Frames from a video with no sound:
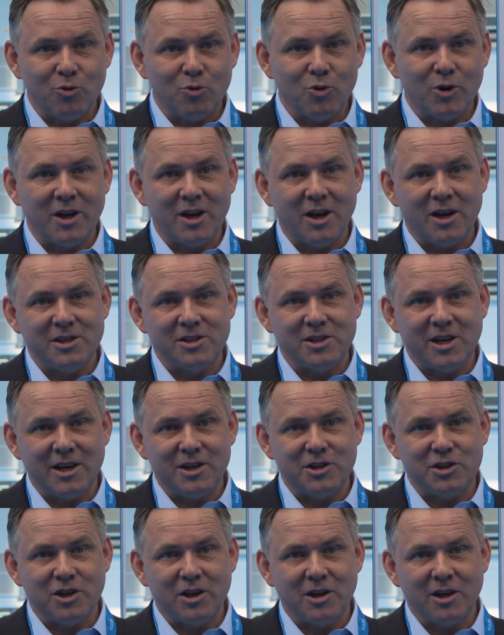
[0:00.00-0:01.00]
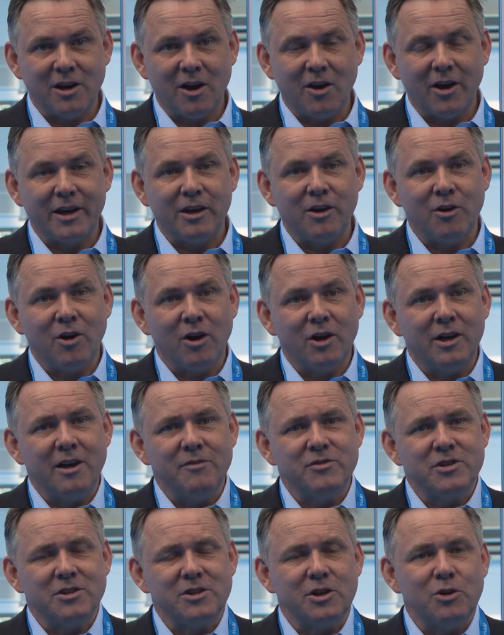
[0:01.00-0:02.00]
organisation like EULAR
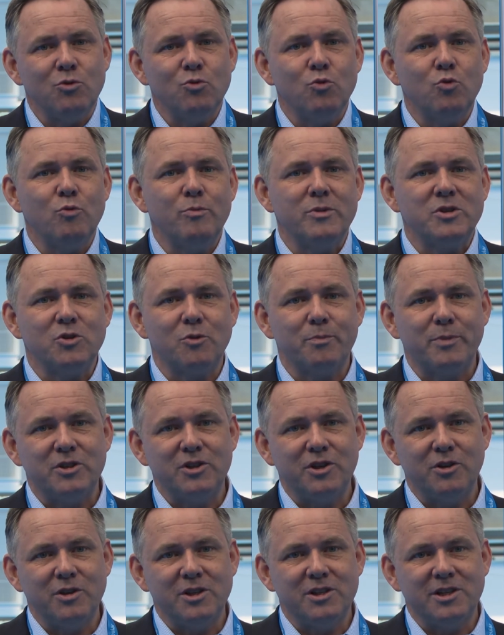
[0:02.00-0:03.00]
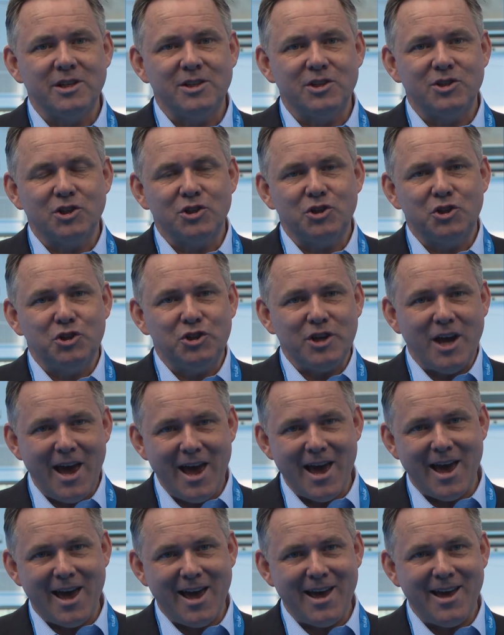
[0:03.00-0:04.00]
gives us enormous opportunities to
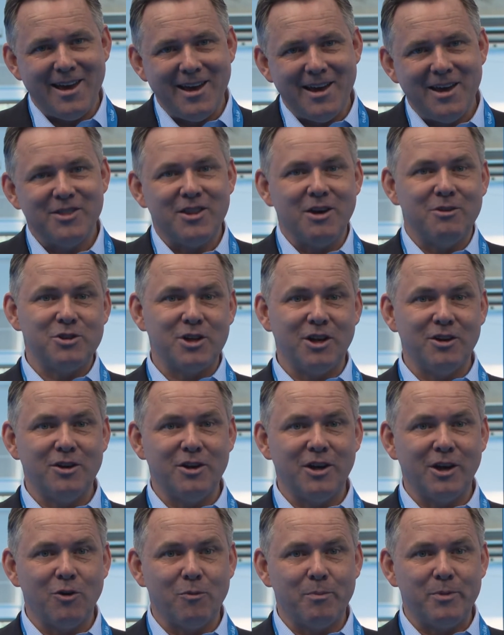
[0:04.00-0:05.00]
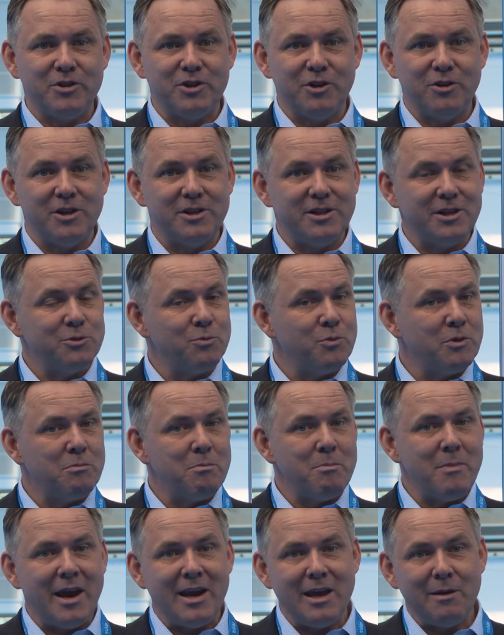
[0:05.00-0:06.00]
share those learning opportunities with
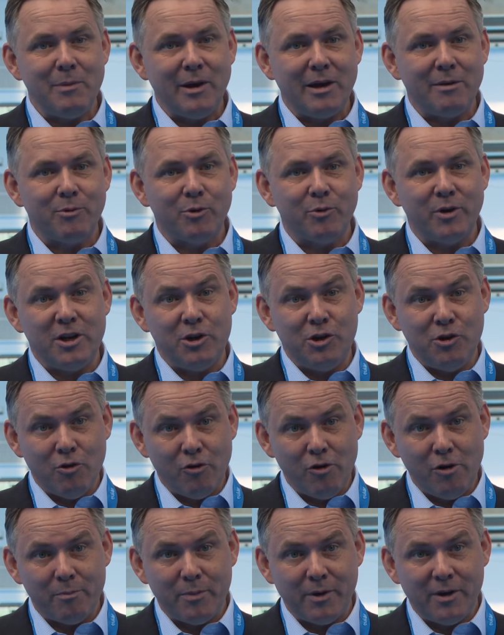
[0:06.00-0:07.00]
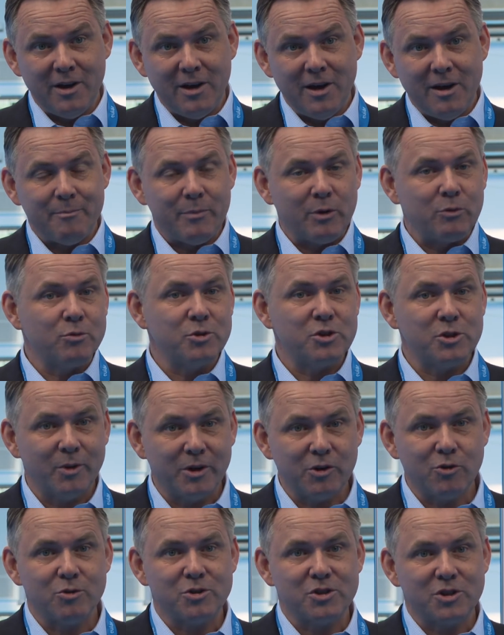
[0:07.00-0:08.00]
many people in Europe, but also
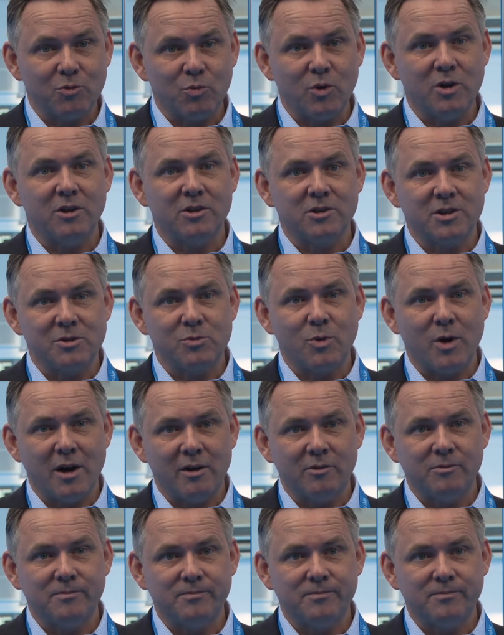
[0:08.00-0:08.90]
across the world as well.